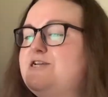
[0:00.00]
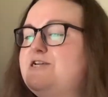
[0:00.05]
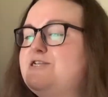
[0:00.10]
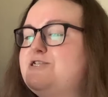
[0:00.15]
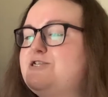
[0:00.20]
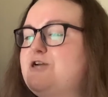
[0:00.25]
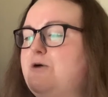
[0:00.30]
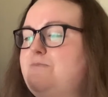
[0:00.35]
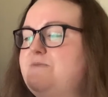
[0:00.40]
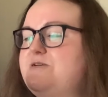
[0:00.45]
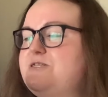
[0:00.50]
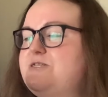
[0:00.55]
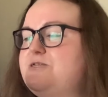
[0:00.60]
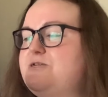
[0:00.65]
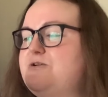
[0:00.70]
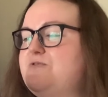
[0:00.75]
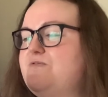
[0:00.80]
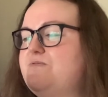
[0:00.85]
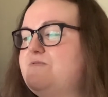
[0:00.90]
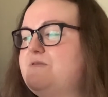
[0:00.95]
Thomas
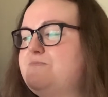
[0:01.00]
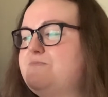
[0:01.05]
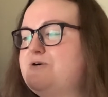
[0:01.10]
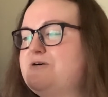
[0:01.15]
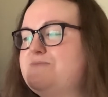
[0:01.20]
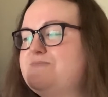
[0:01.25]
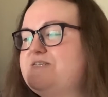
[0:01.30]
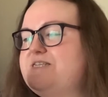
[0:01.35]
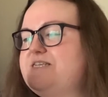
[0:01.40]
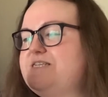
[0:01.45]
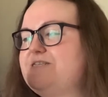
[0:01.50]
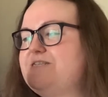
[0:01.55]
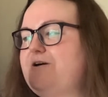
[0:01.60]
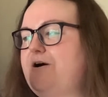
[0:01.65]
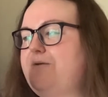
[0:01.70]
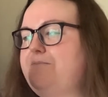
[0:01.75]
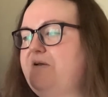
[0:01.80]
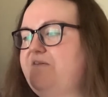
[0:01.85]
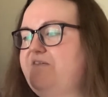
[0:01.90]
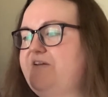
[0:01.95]
knew from the moment he saw
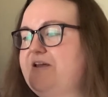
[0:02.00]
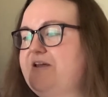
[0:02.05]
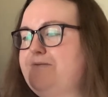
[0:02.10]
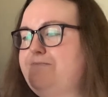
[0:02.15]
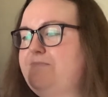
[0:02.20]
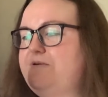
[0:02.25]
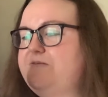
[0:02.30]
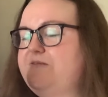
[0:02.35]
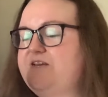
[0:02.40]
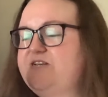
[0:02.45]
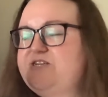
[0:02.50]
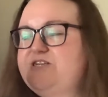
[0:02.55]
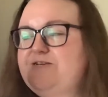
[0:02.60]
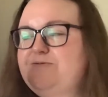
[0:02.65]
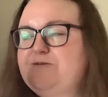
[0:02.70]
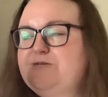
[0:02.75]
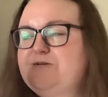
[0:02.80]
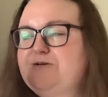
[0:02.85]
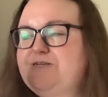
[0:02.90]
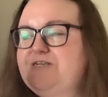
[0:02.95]
Miriam that she
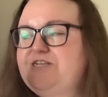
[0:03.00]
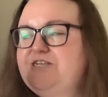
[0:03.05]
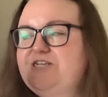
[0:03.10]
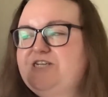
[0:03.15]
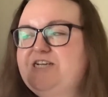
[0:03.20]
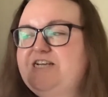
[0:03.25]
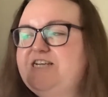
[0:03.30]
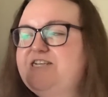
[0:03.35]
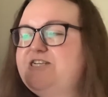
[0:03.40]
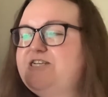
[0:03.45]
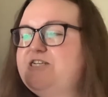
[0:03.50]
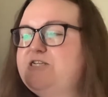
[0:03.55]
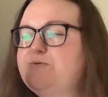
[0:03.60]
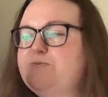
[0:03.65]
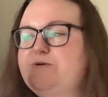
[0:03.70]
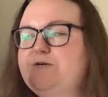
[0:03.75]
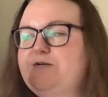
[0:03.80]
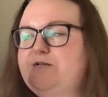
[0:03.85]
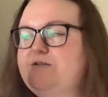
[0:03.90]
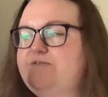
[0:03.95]
was going to change his
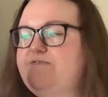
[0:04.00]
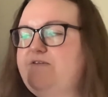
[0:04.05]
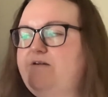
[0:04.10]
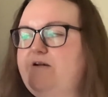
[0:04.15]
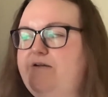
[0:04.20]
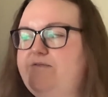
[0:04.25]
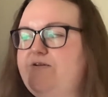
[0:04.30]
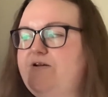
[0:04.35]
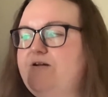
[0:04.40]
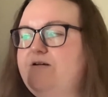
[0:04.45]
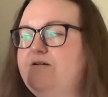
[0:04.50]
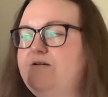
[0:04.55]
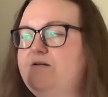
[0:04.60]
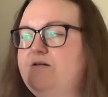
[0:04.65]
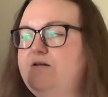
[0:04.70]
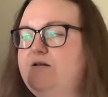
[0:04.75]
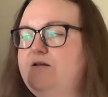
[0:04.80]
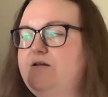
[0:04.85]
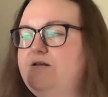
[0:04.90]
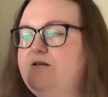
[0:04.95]
world forever.
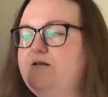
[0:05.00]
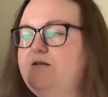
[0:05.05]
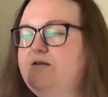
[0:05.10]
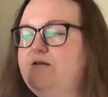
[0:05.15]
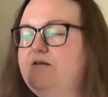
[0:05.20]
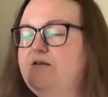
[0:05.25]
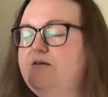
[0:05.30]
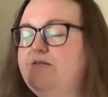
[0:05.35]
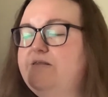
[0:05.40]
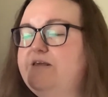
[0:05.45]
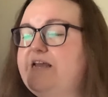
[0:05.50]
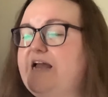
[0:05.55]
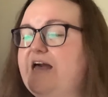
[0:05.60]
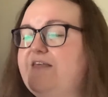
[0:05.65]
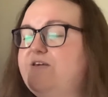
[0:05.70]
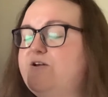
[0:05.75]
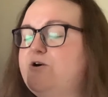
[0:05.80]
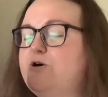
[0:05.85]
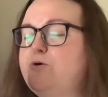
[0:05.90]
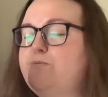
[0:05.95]
They are
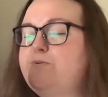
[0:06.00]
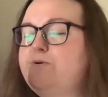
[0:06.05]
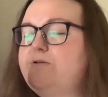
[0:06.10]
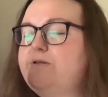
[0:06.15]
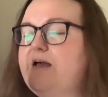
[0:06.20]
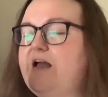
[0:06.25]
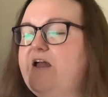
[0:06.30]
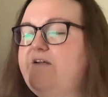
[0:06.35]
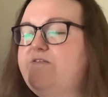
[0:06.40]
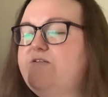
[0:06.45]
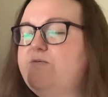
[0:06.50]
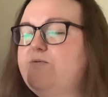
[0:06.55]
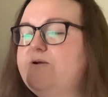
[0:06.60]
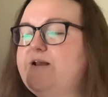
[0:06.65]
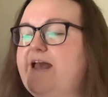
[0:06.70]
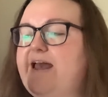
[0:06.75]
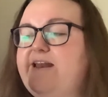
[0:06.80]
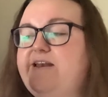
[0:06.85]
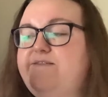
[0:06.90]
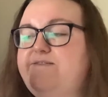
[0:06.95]
the couple everyone
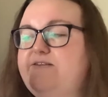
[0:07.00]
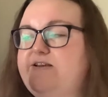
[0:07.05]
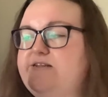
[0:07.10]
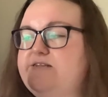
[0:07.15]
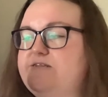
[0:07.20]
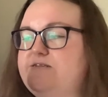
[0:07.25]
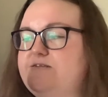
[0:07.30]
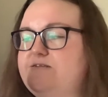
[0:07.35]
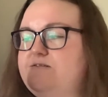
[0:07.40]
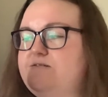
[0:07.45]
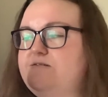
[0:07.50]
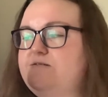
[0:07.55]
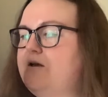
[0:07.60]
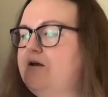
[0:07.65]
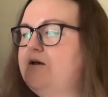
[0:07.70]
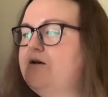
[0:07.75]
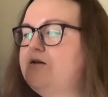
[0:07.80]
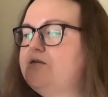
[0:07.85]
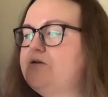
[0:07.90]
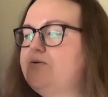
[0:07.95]
envies.
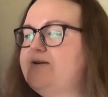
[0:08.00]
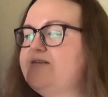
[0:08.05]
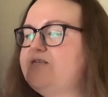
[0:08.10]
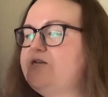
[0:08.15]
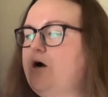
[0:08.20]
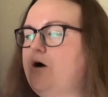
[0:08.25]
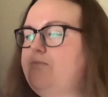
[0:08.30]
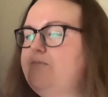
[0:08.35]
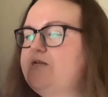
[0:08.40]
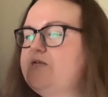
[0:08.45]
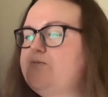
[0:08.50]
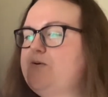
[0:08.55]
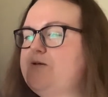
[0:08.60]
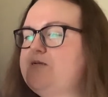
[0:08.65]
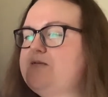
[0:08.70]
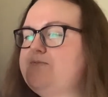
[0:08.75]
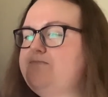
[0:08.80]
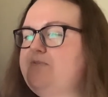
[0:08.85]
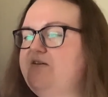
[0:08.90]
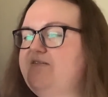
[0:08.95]
So when Thomas
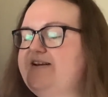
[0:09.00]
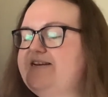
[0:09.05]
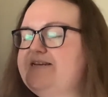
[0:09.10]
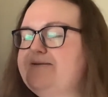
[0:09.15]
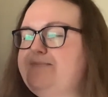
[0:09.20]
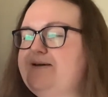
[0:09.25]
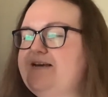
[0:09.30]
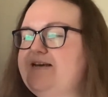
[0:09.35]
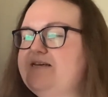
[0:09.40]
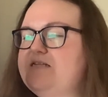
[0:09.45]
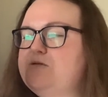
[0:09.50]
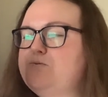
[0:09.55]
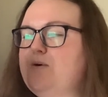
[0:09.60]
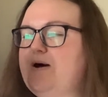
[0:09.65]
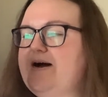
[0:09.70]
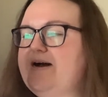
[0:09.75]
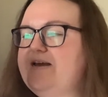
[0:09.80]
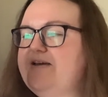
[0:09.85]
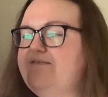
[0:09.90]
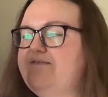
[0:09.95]
wants Miri to be his
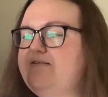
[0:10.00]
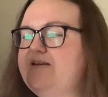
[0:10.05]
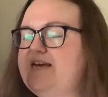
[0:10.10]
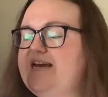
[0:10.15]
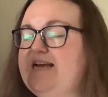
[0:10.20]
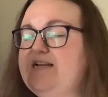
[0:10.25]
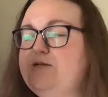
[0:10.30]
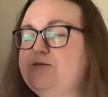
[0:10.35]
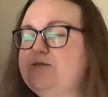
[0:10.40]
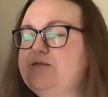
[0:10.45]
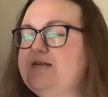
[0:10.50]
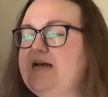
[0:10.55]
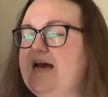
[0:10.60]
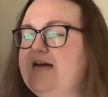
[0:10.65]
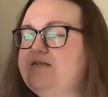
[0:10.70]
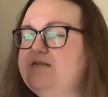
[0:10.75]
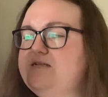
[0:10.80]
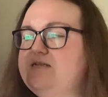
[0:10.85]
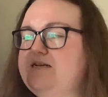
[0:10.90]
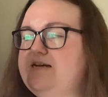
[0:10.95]
wife, he doesn't
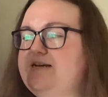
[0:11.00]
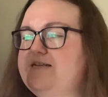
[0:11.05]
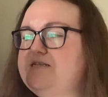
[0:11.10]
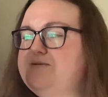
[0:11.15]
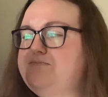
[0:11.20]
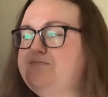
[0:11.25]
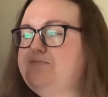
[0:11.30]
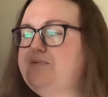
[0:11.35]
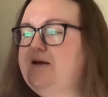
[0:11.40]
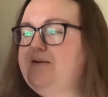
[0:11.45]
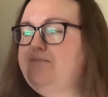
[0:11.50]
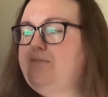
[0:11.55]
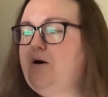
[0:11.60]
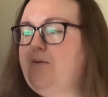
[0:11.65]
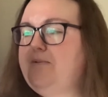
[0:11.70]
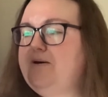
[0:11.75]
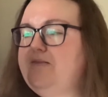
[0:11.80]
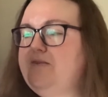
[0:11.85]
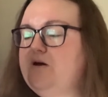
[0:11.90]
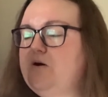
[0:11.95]
hesitate in
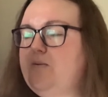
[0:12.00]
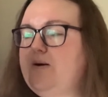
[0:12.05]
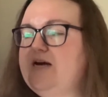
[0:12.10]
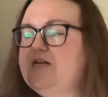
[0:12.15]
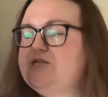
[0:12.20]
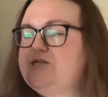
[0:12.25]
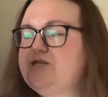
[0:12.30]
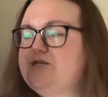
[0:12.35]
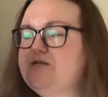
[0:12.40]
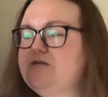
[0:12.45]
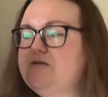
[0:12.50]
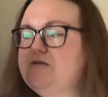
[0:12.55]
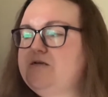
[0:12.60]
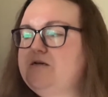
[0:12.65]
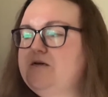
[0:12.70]
popping the question.